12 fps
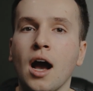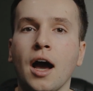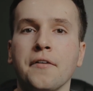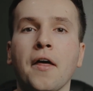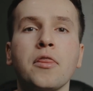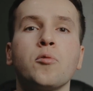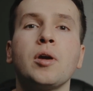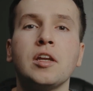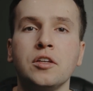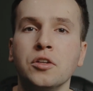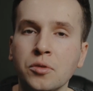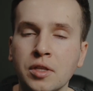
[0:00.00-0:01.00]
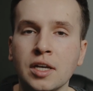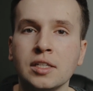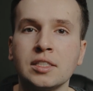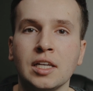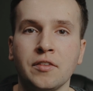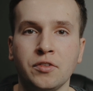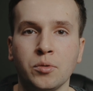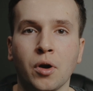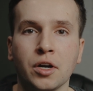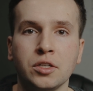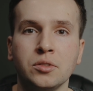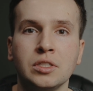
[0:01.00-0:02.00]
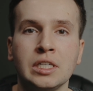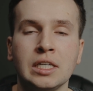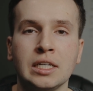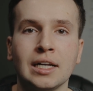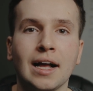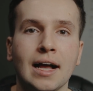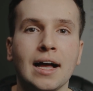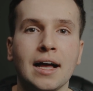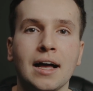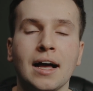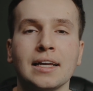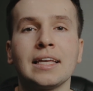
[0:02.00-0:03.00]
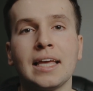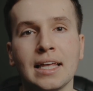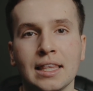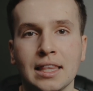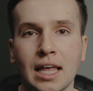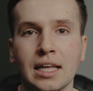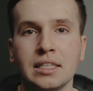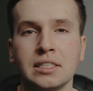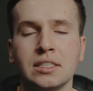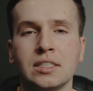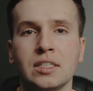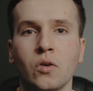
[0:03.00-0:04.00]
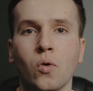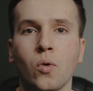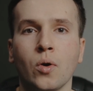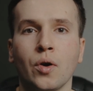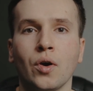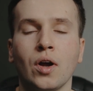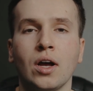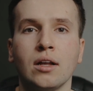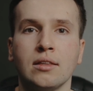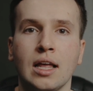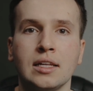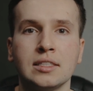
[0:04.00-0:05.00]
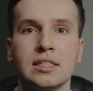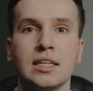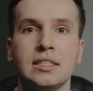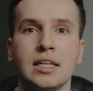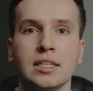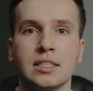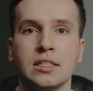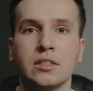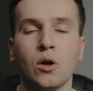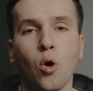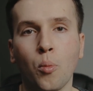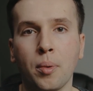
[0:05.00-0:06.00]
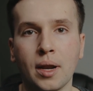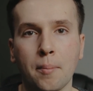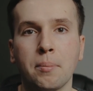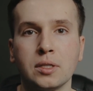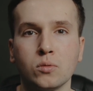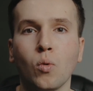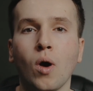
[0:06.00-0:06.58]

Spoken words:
Another way to do this, if you are using a kit lens or a lens that doesn't open up as